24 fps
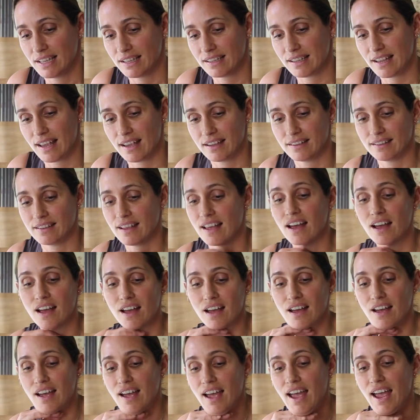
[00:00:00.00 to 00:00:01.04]
says,
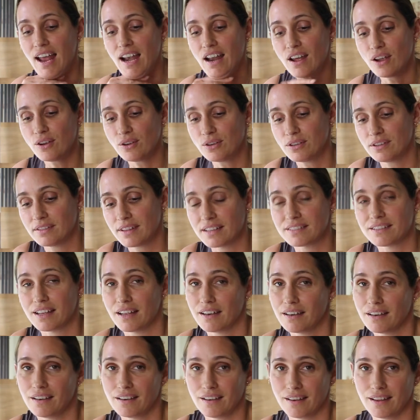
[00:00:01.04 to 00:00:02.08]
uh, hello, that's
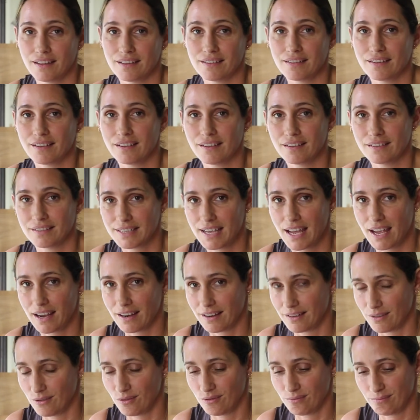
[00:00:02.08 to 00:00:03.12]
her, that's her tag.
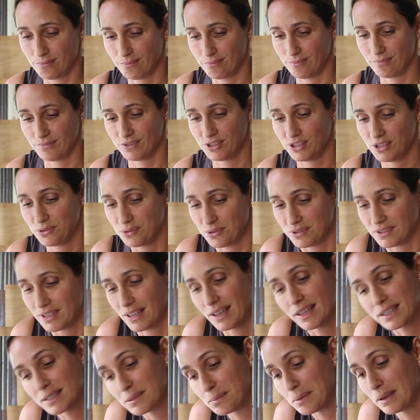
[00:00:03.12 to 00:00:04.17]
Not, she's not
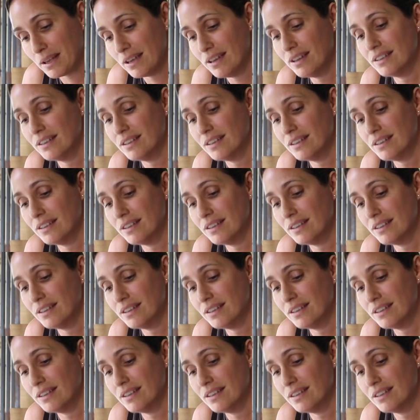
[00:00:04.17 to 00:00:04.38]
saying that to me.